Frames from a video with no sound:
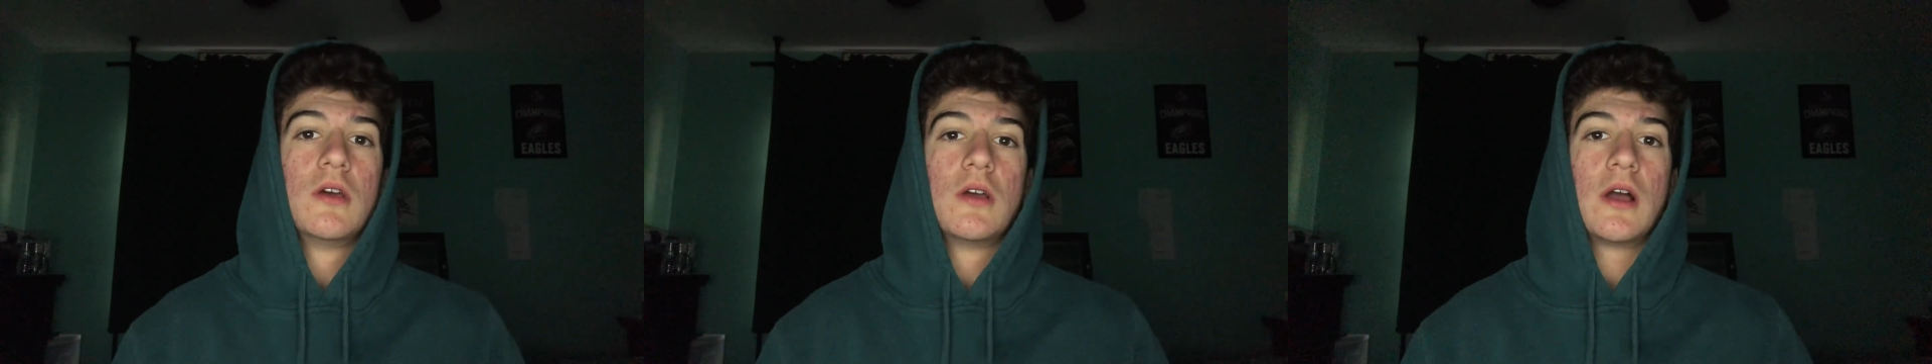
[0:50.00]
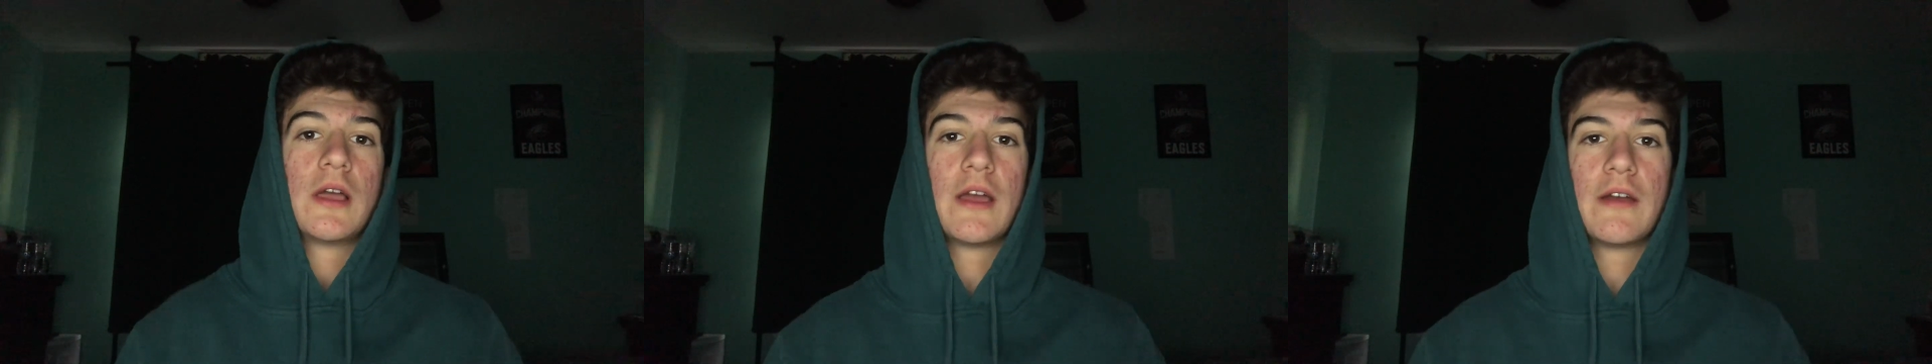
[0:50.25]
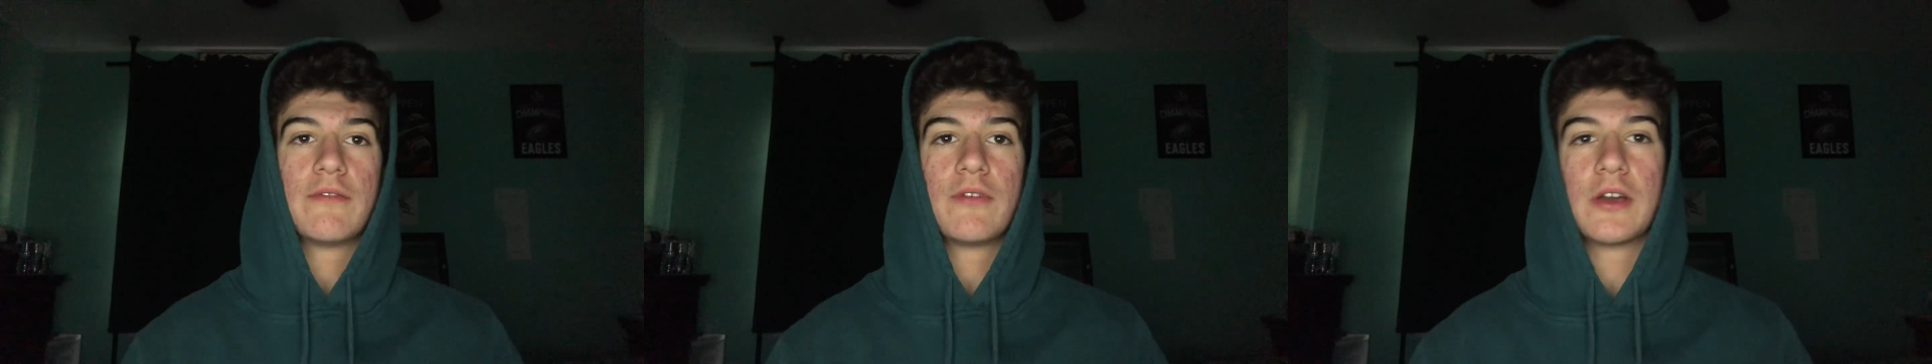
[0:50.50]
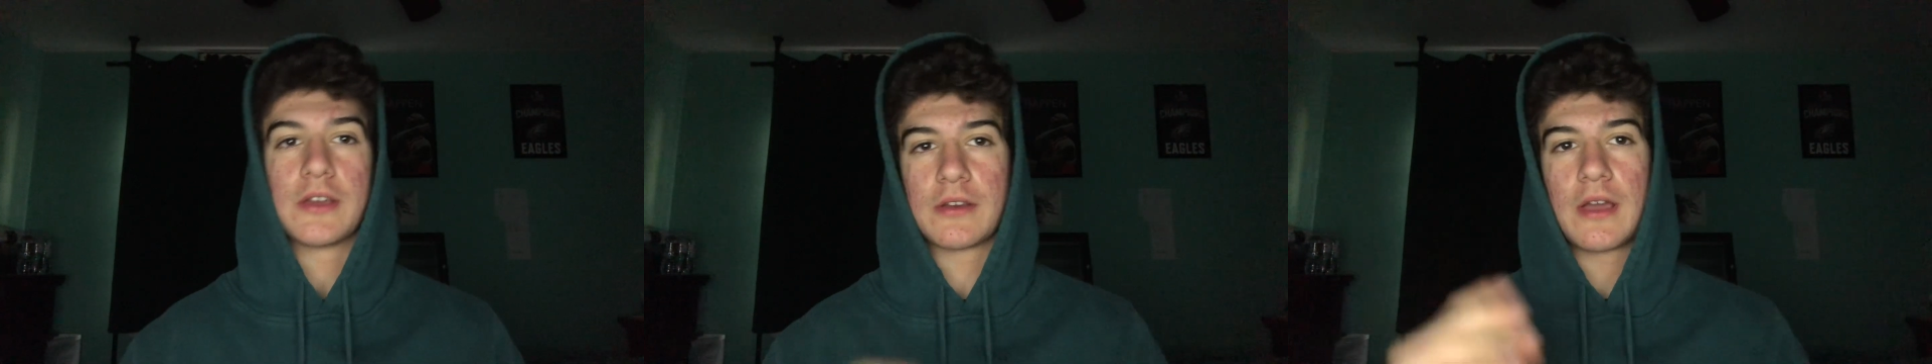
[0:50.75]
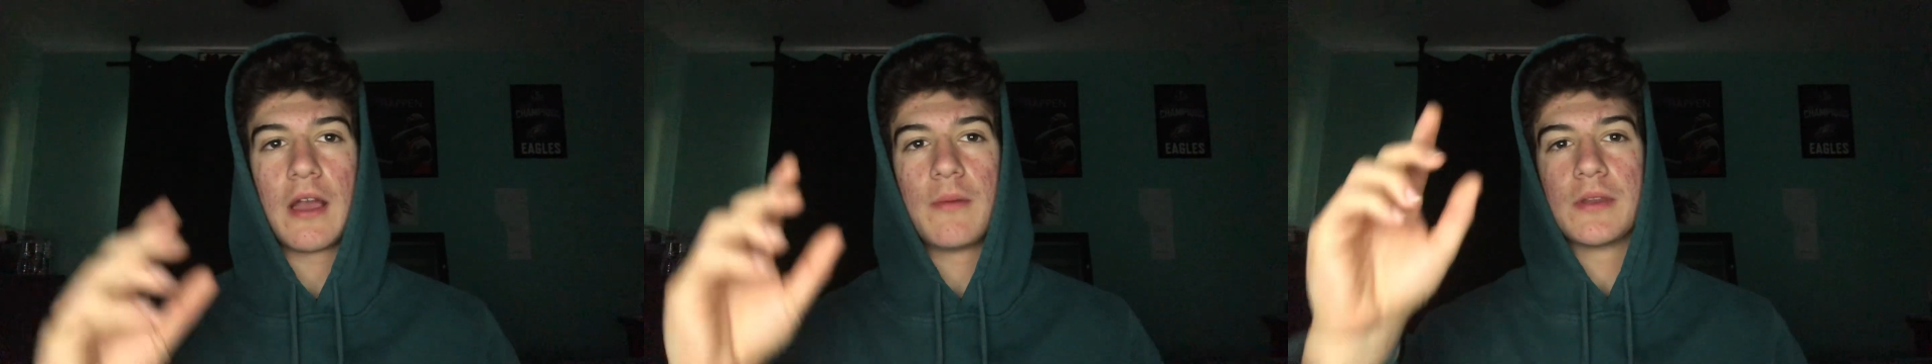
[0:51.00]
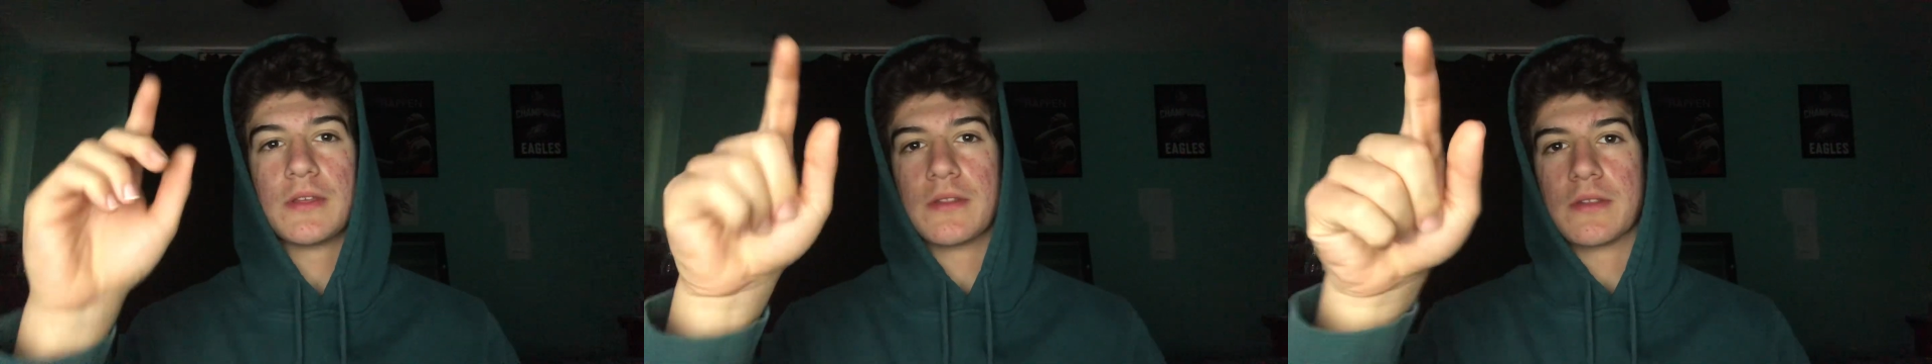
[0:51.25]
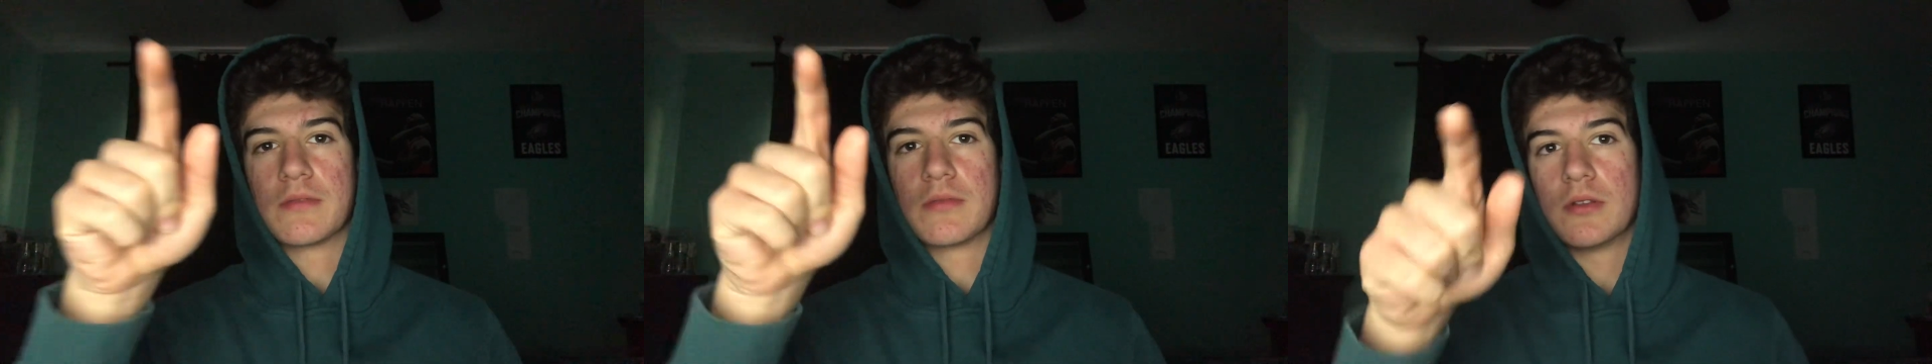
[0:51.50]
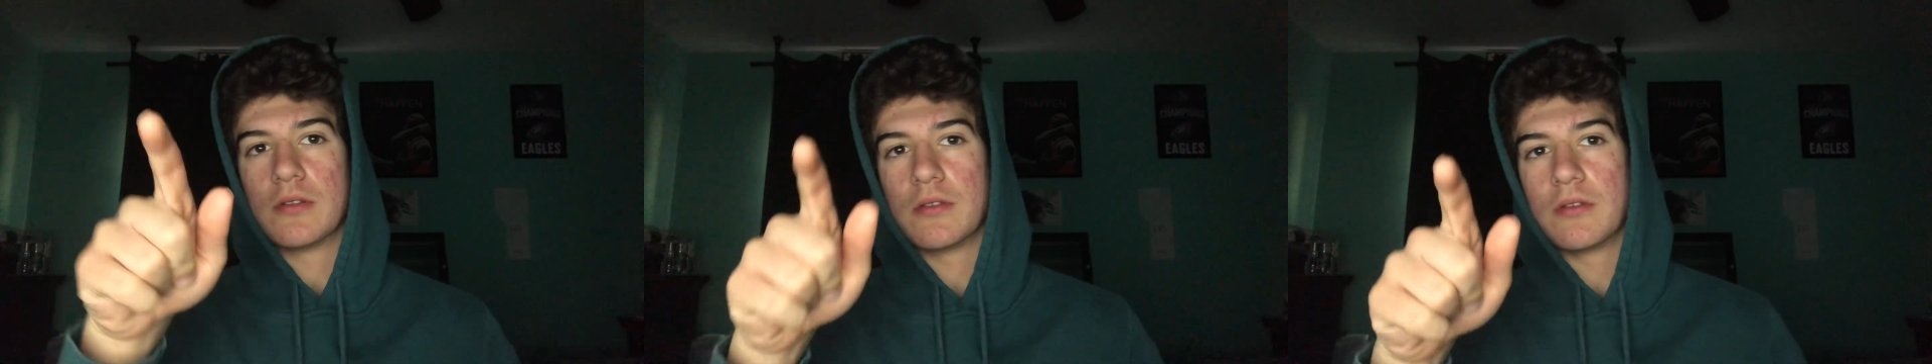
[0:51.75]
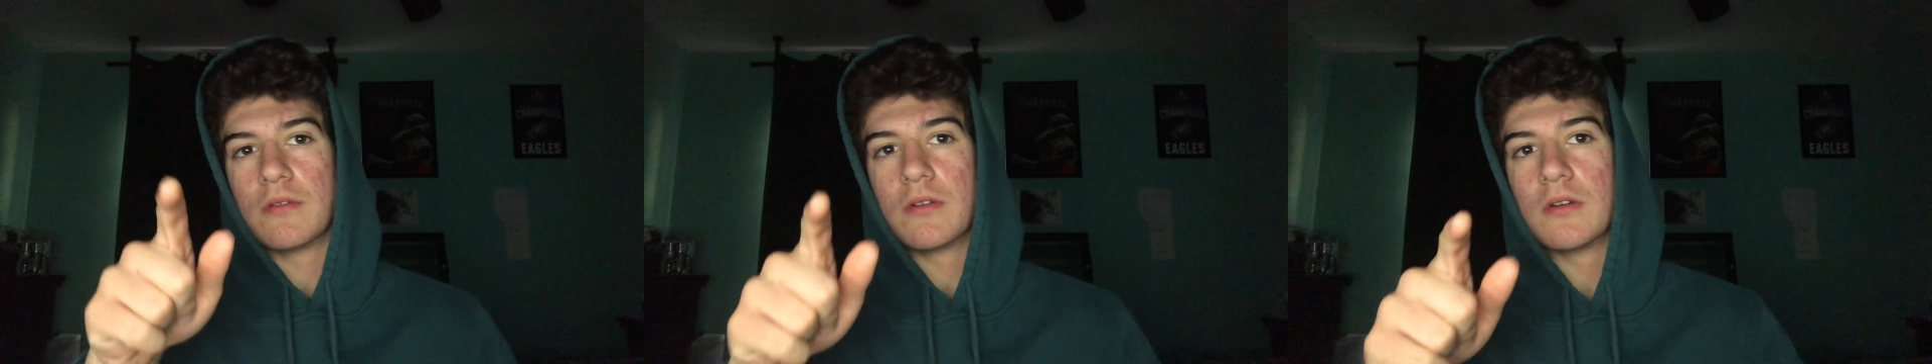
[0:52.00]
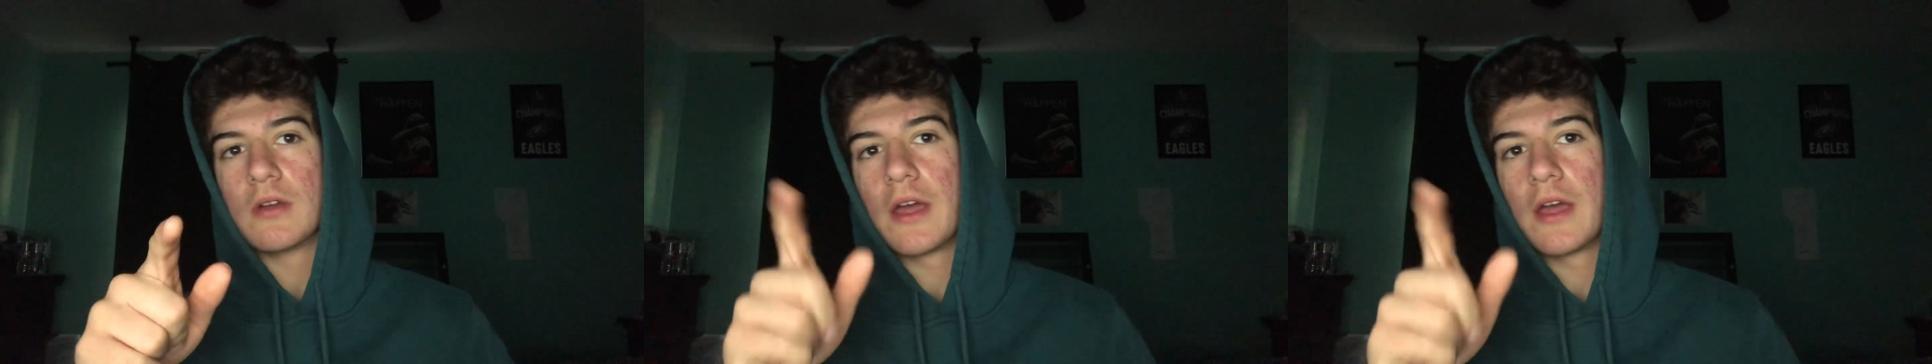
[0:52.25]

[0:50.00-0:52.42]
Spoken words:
I have like how many of this? One, two, three, four.